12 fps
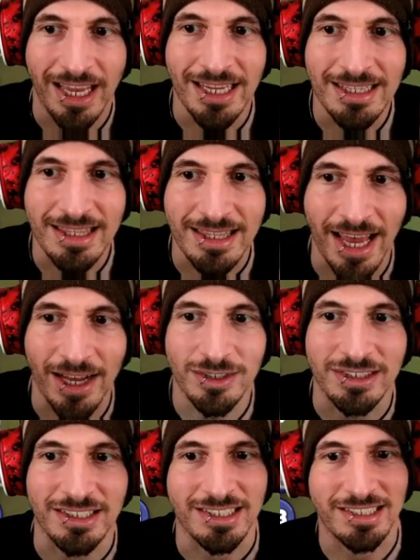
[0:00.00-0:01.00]

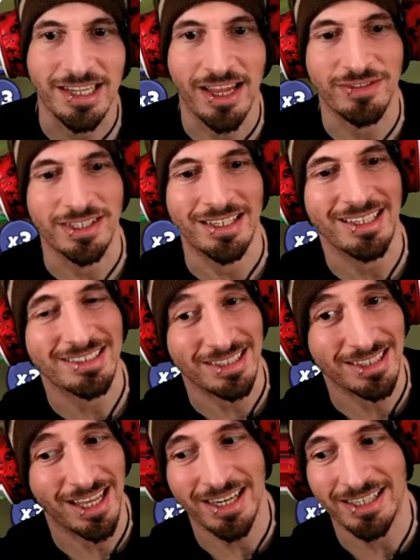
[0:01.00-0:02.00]
8,007. That's a
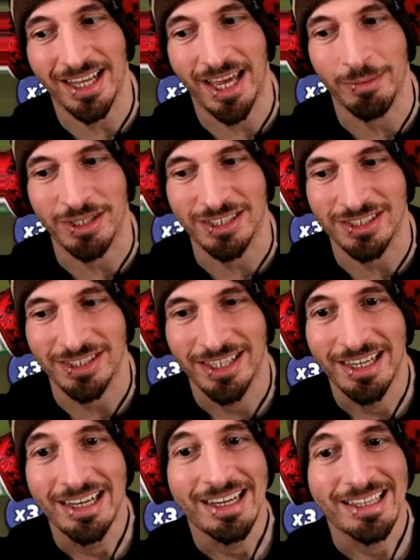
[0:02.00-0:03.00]
lot of damage.
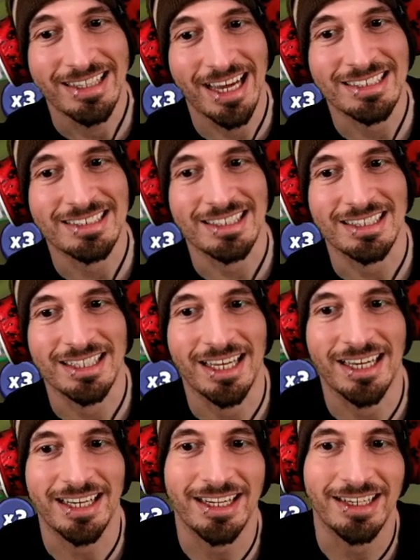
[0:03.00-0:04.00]
That's a
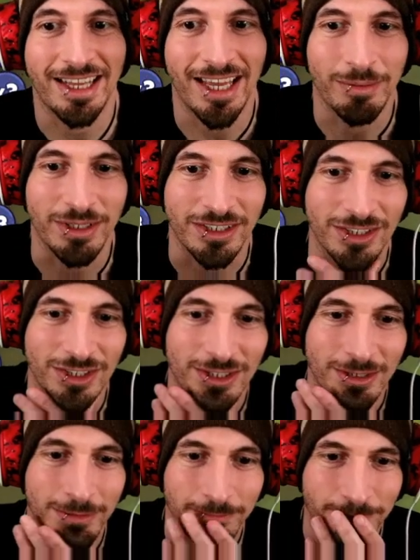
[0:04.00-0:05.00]
lot of
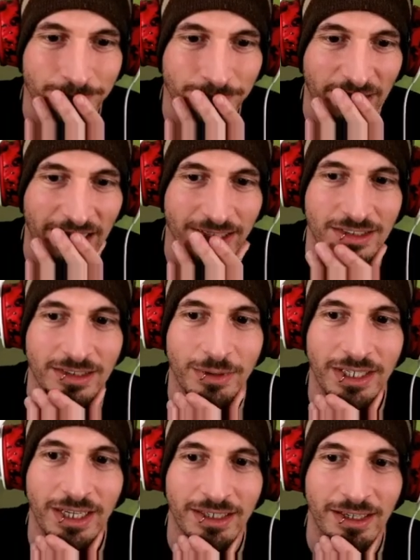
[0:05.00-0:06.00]
damage. Actually, let
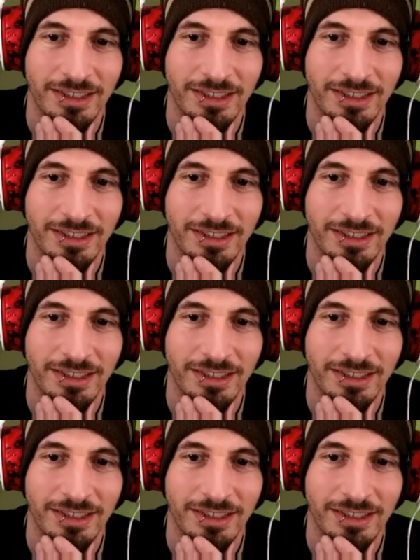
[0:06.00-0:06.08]
me not